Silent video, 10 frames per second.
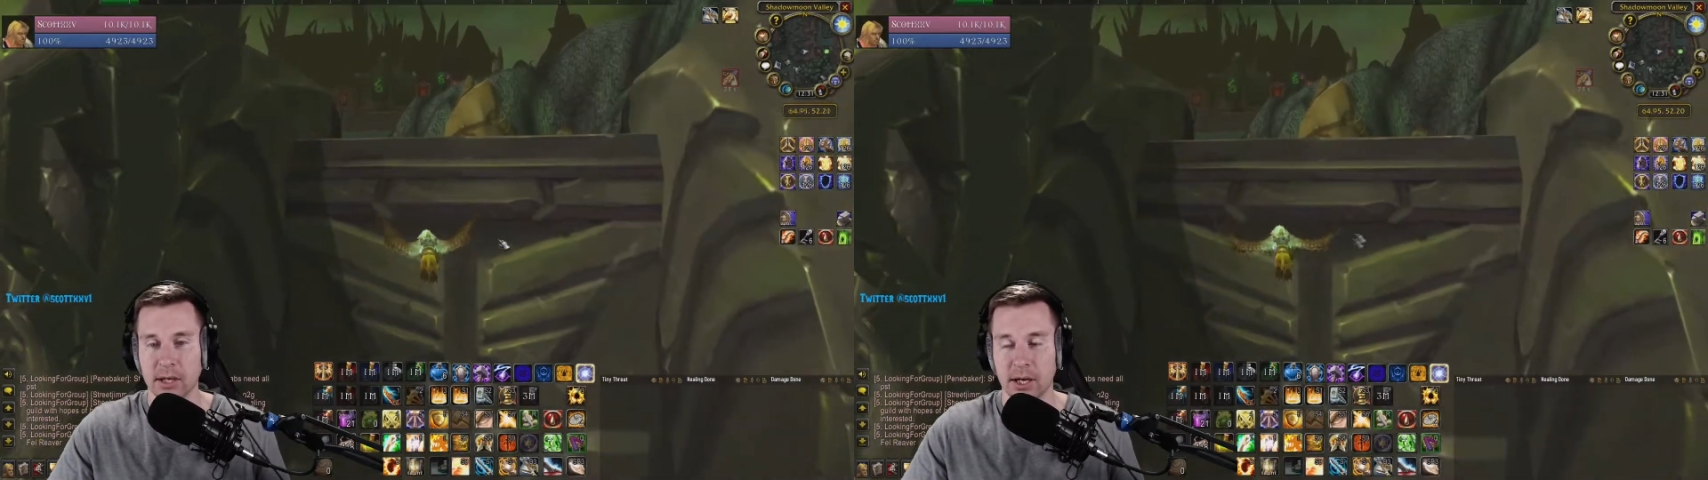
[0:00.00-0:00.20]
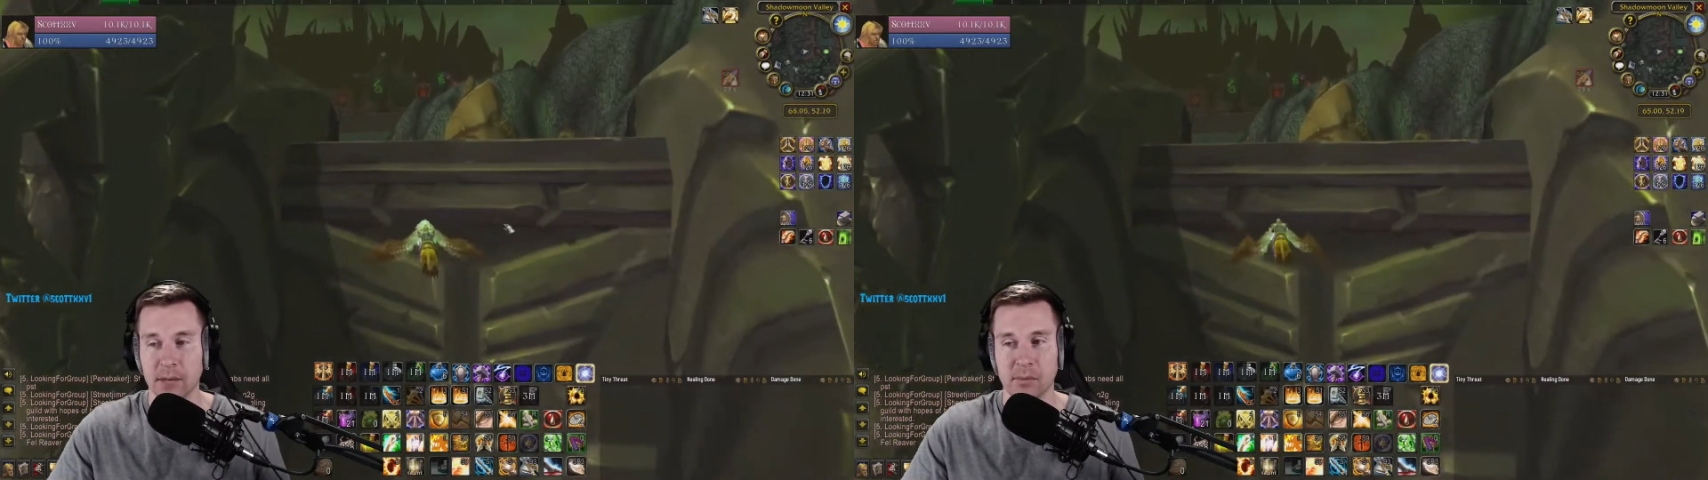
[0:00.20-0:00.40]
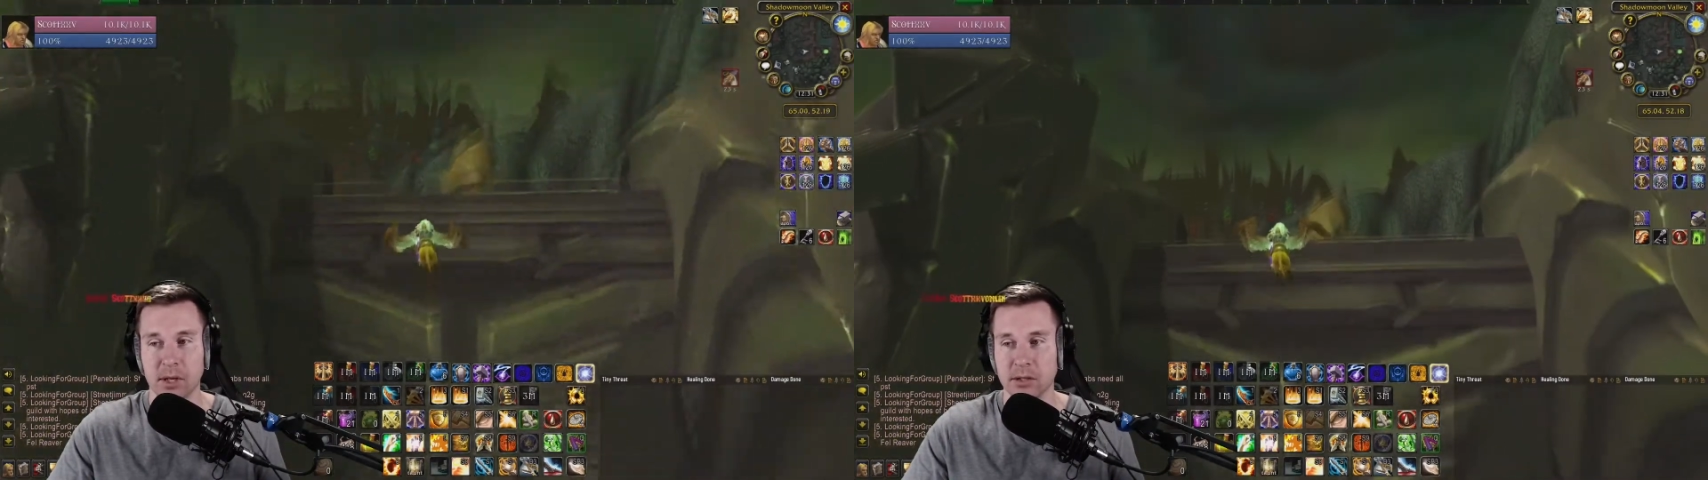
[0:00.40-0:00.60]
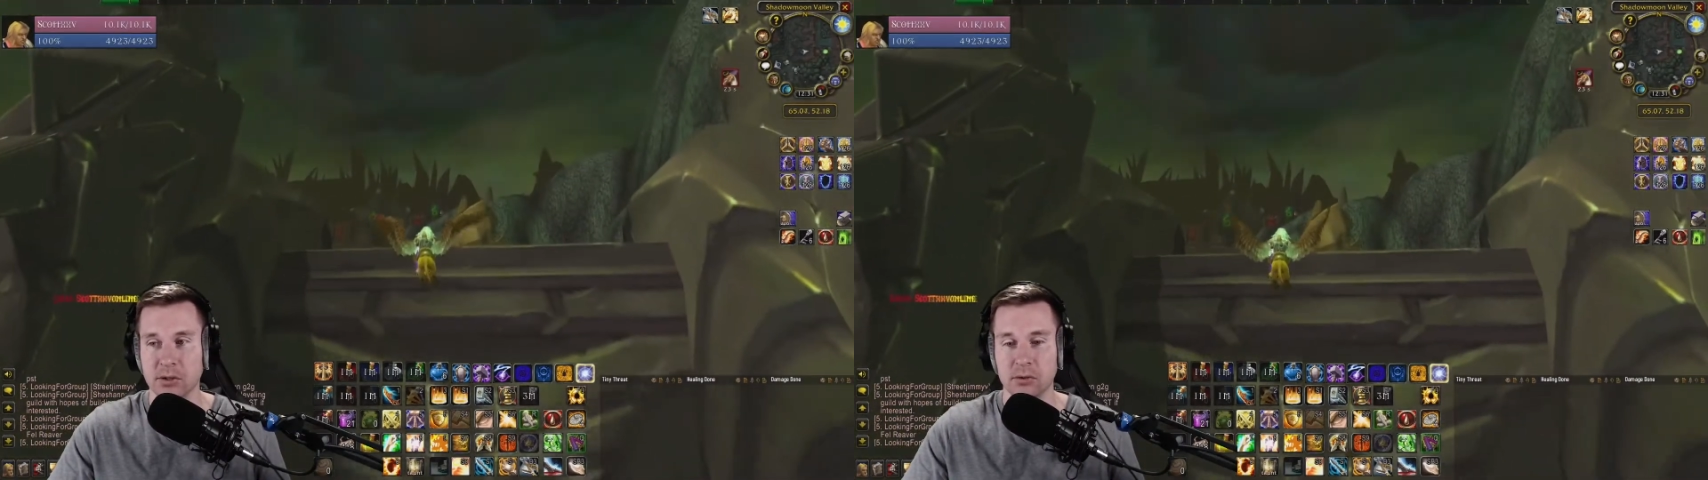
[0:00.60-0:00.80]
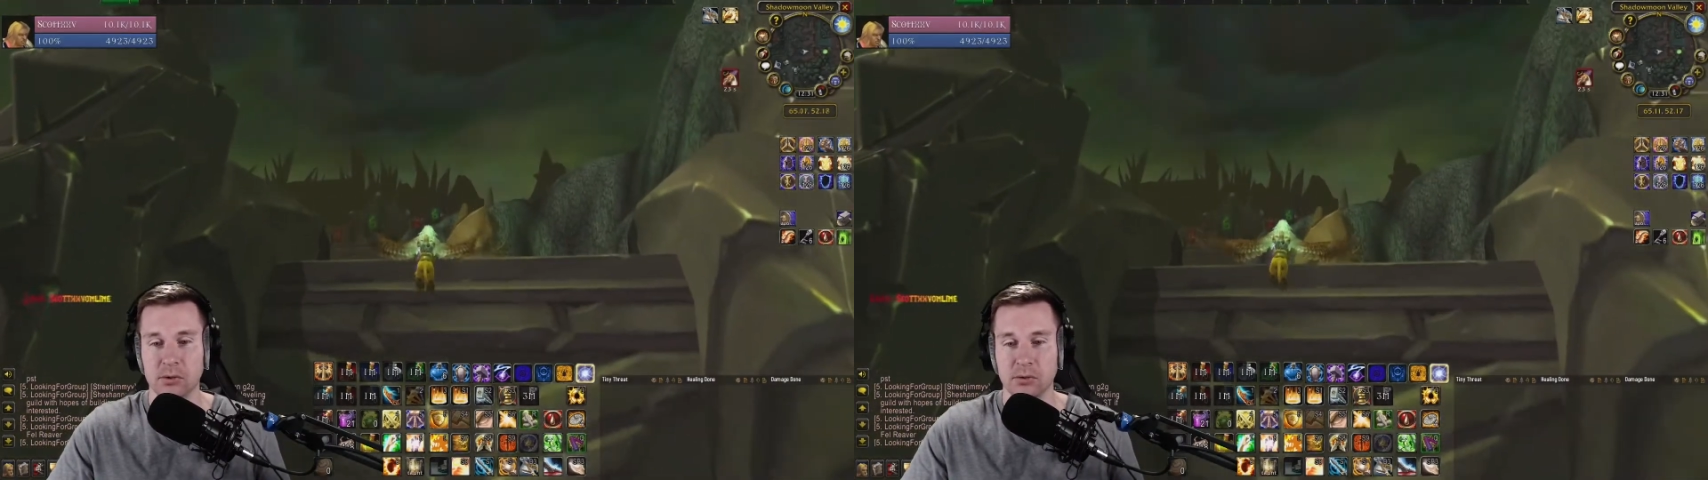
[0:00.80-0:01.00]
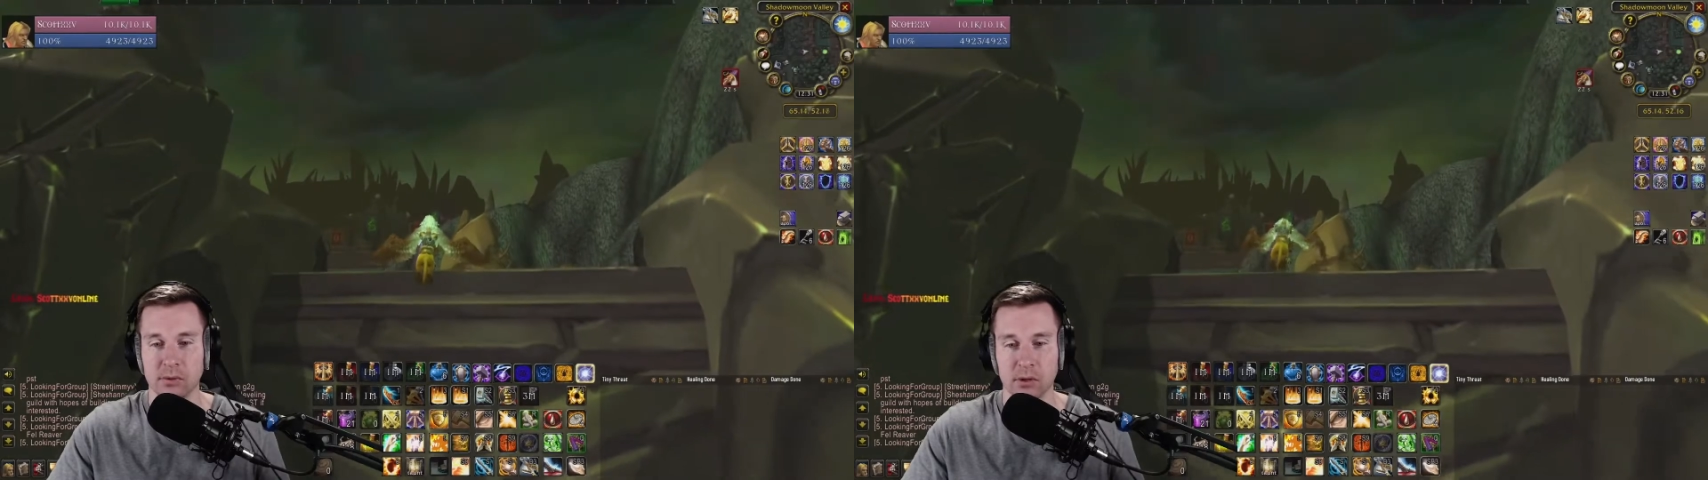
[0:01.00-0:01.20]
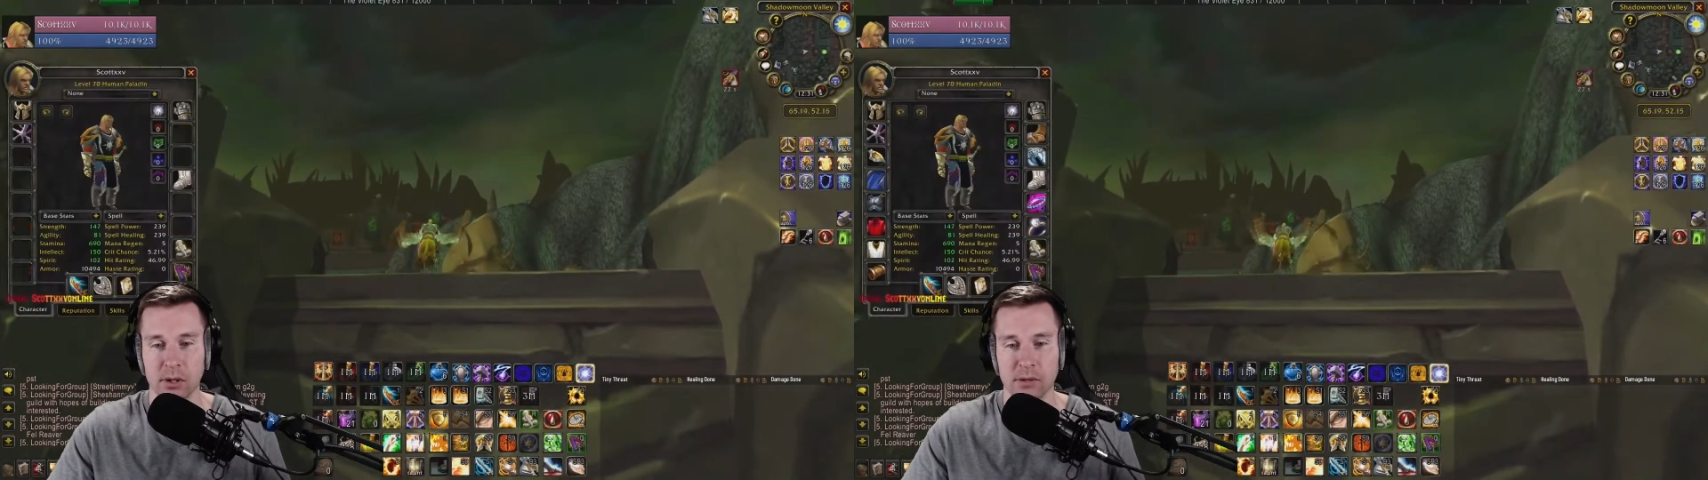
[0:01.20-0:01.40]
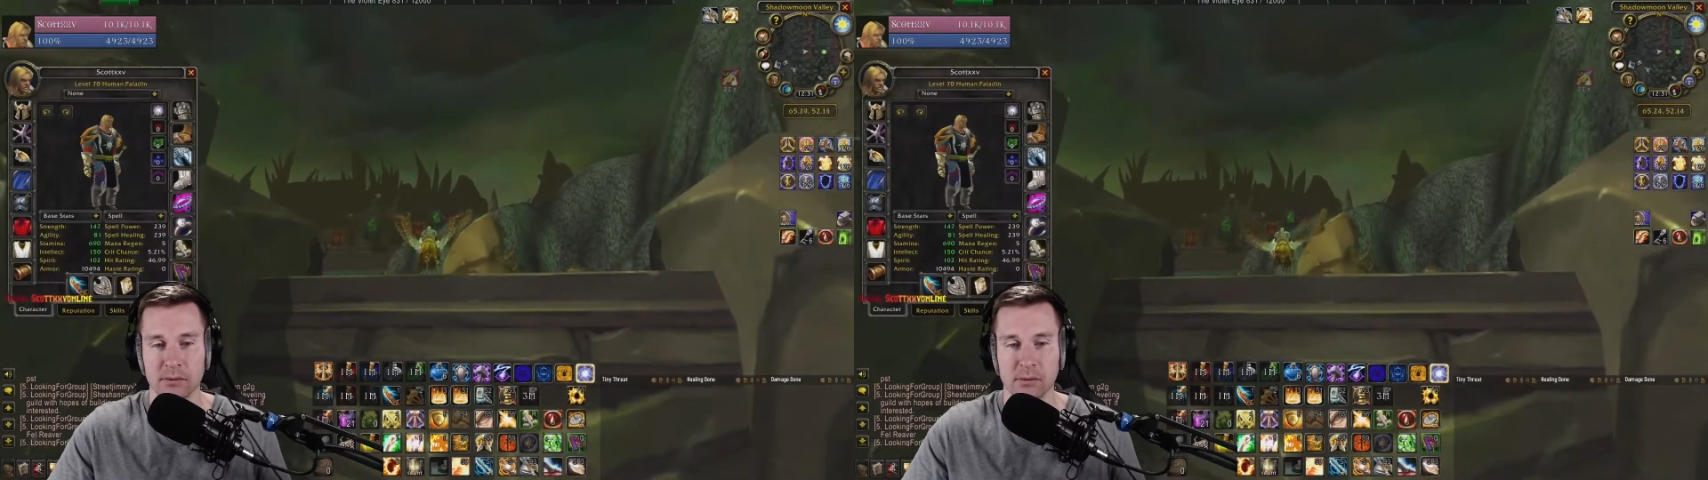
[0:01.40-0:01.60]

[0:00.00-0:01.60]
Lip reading: I'm not too far off.